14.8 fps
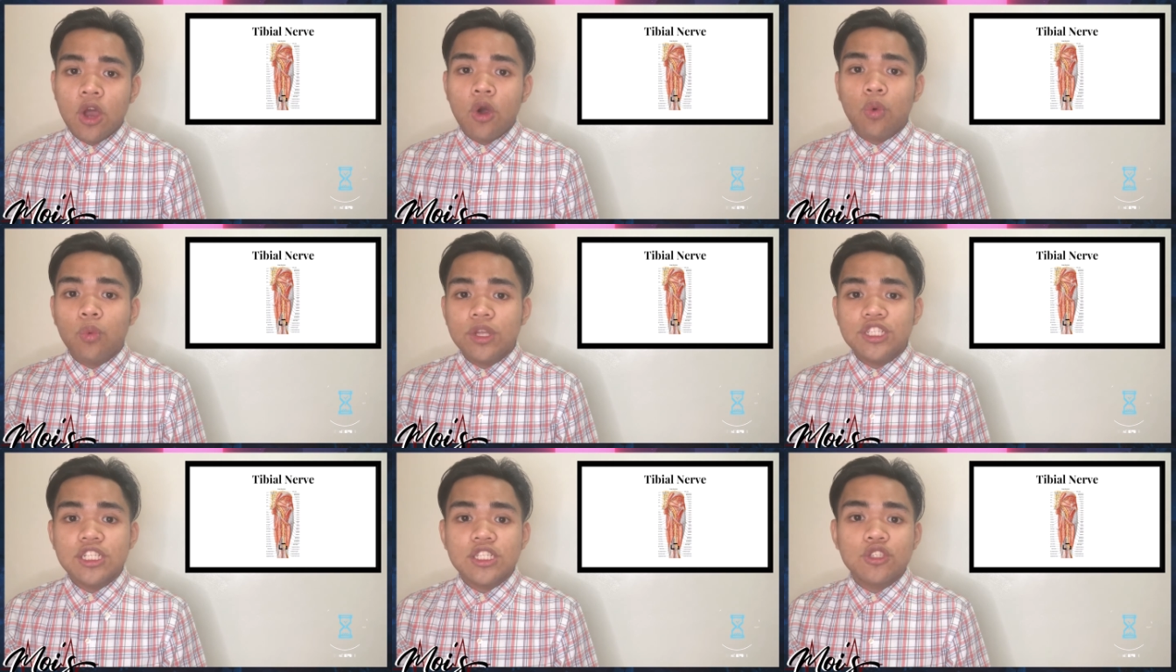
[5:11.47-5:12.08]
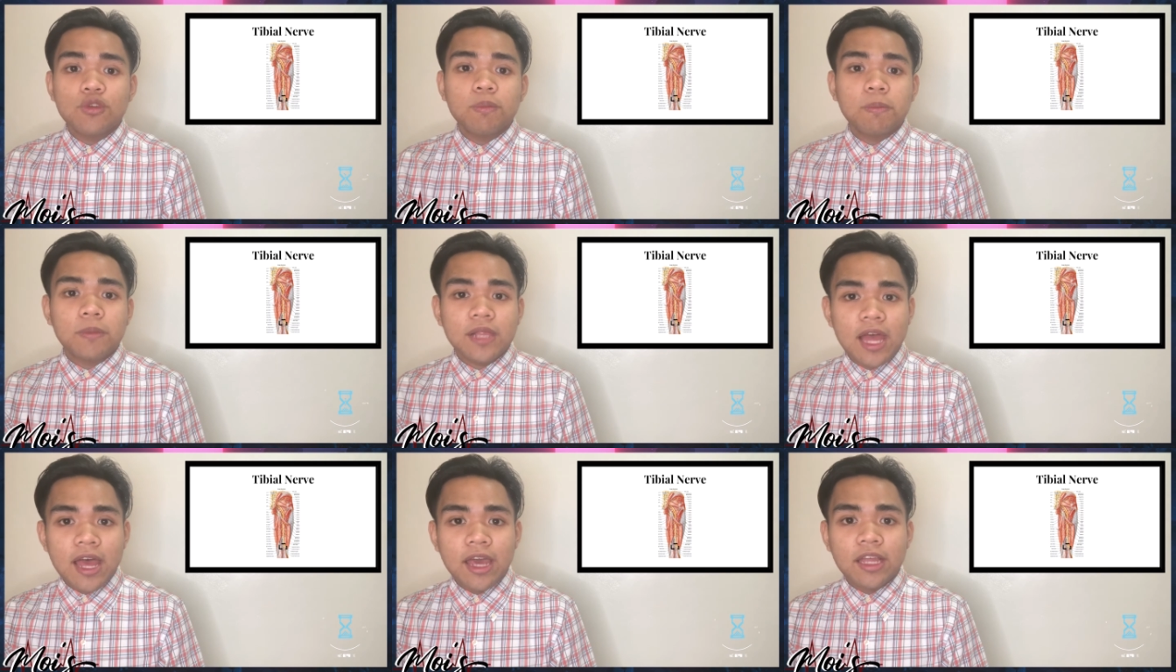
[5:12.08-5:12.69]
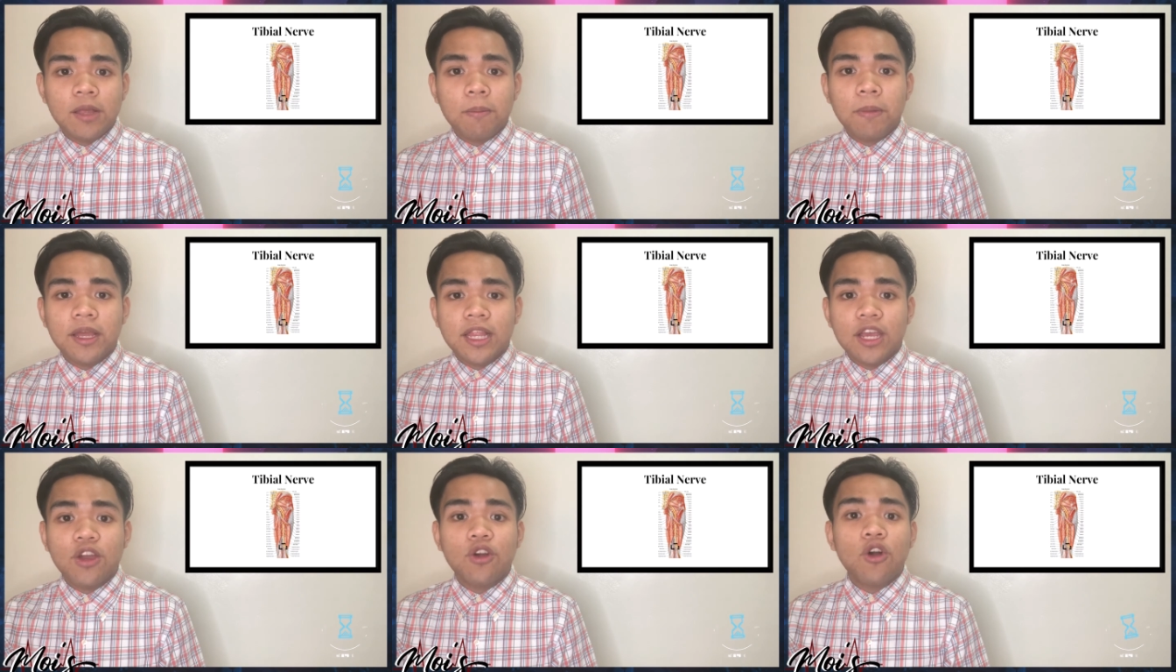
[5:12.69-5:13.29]
which is supplied by
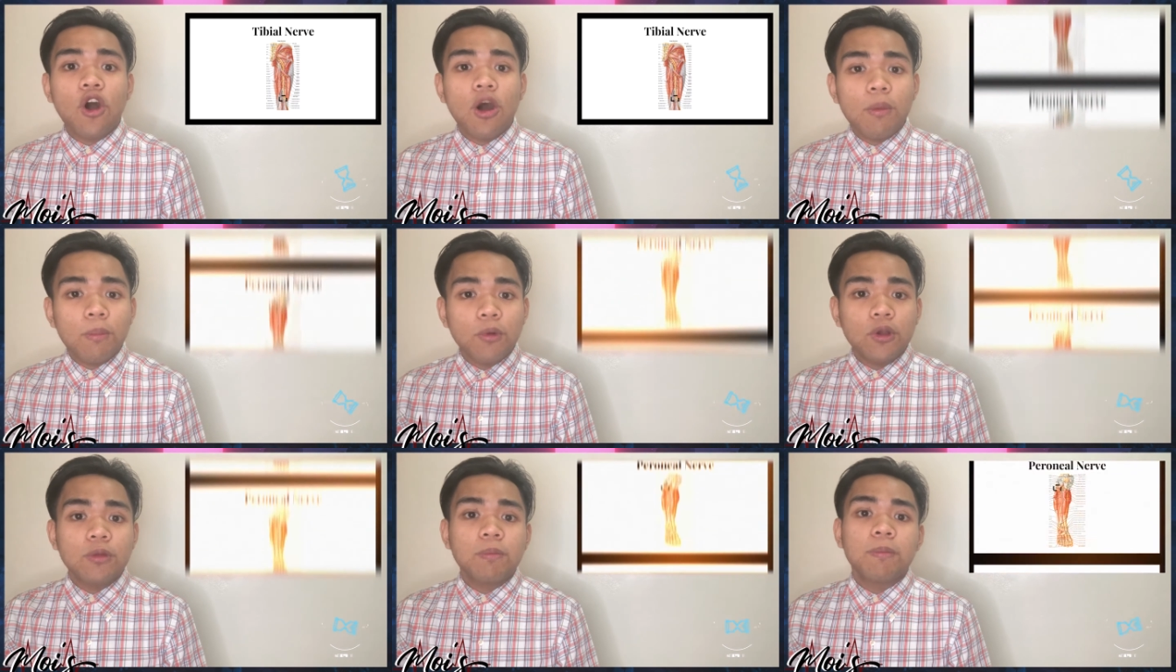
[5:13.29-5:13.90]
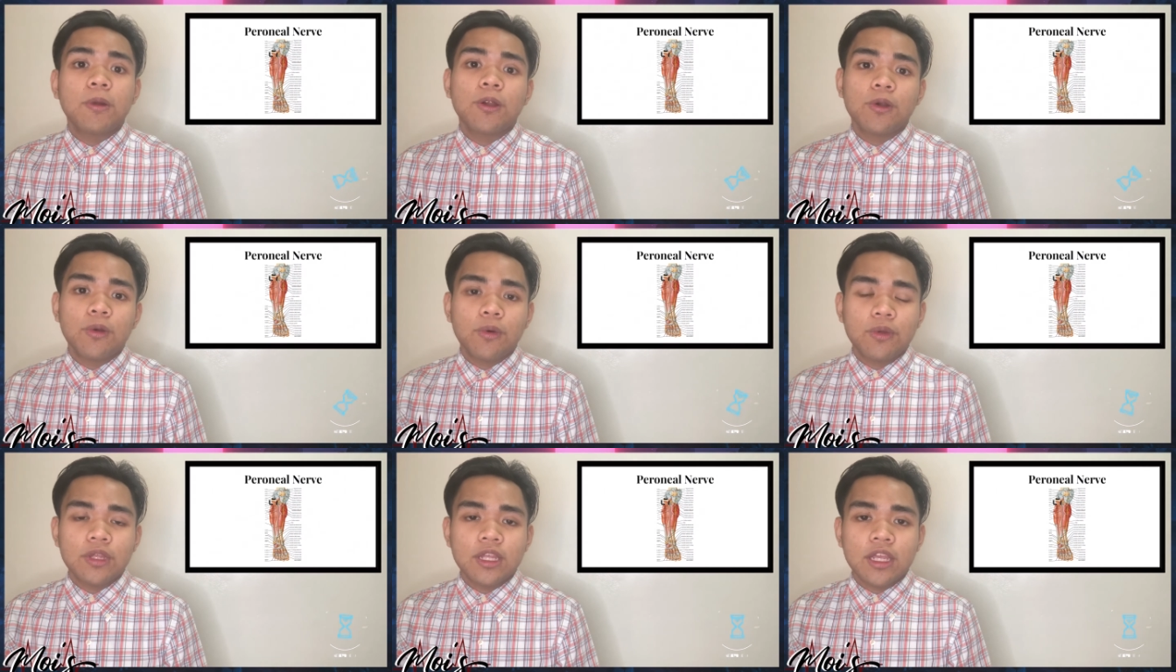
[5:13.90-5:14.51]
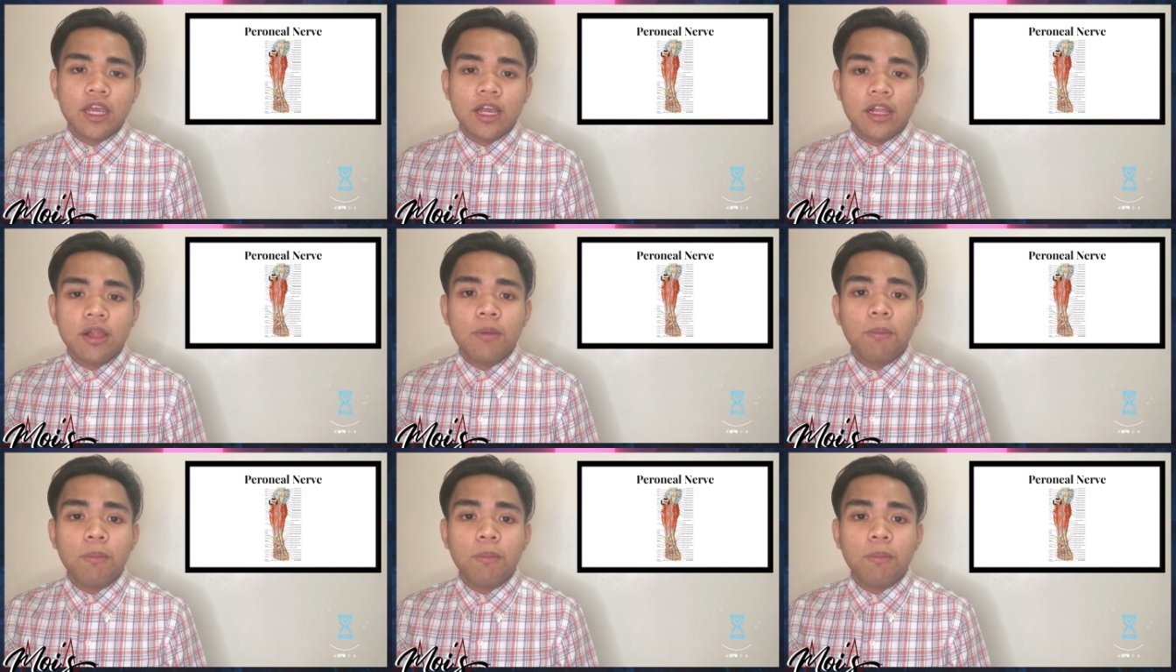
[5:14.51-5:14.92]
the common peroneal